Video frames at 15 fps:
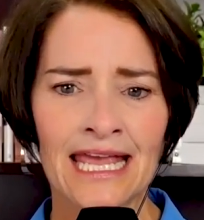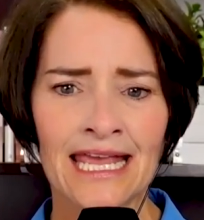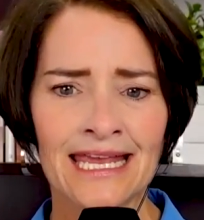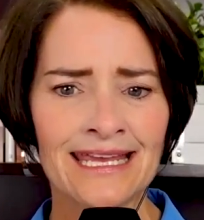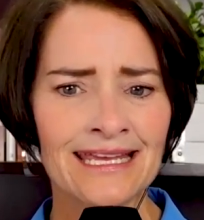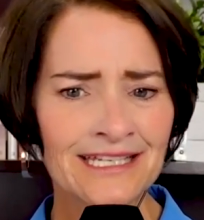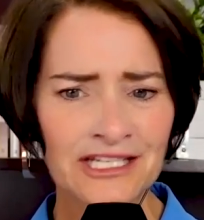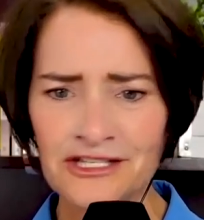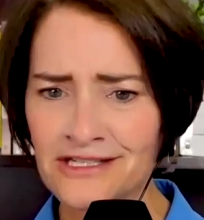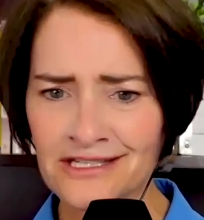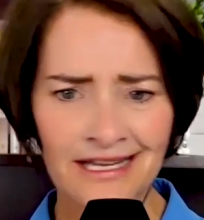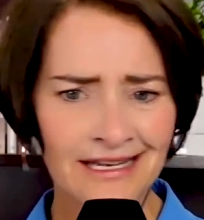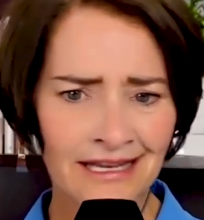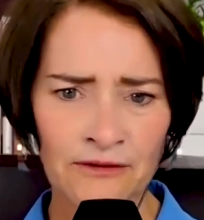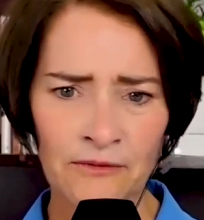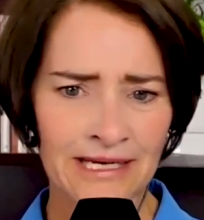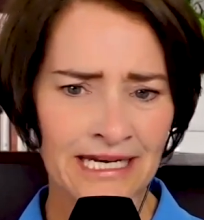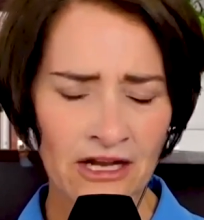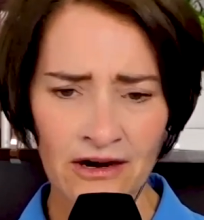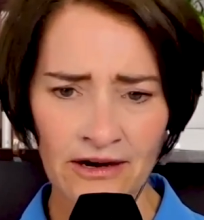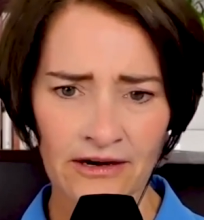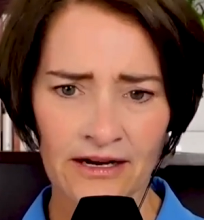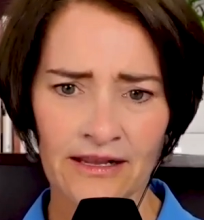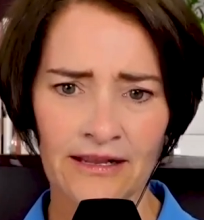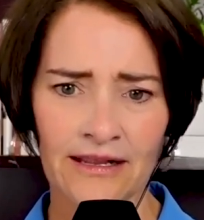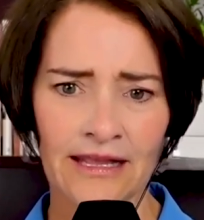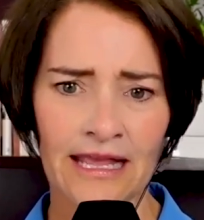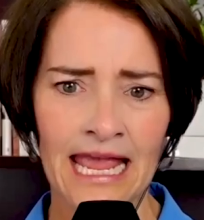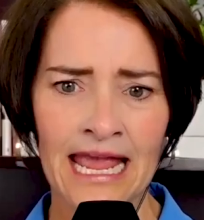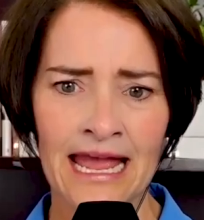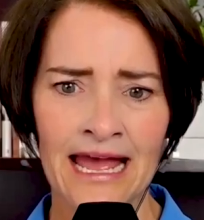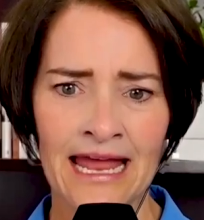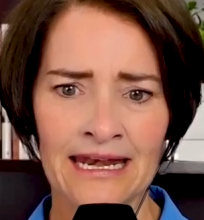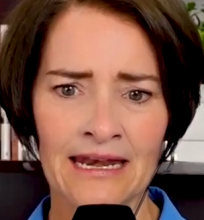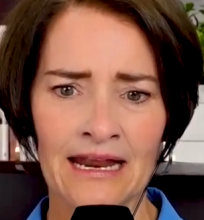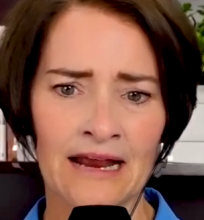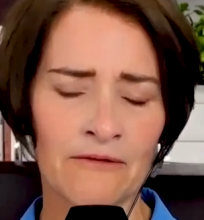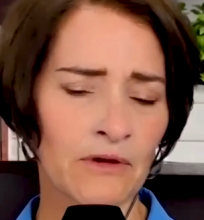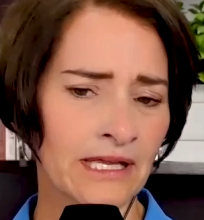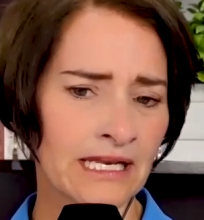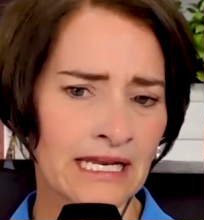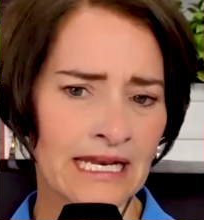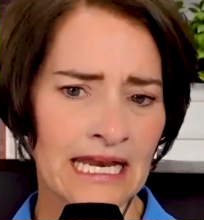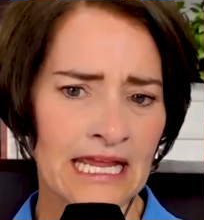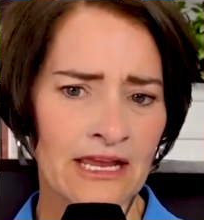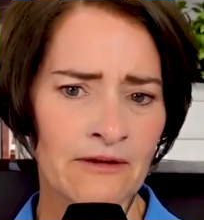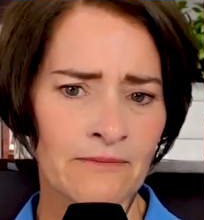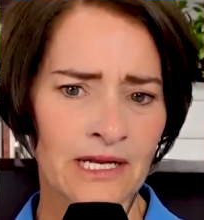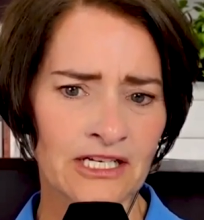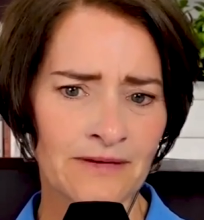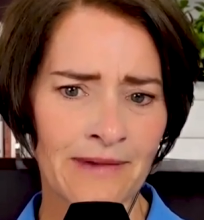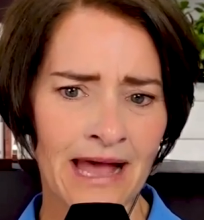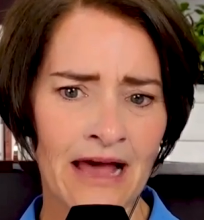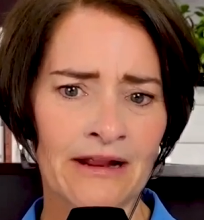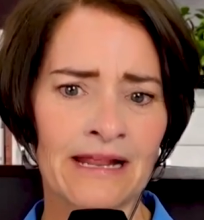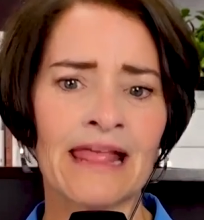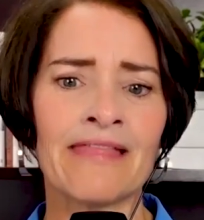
it just suddenly went dark. And I really didn't hear much about it.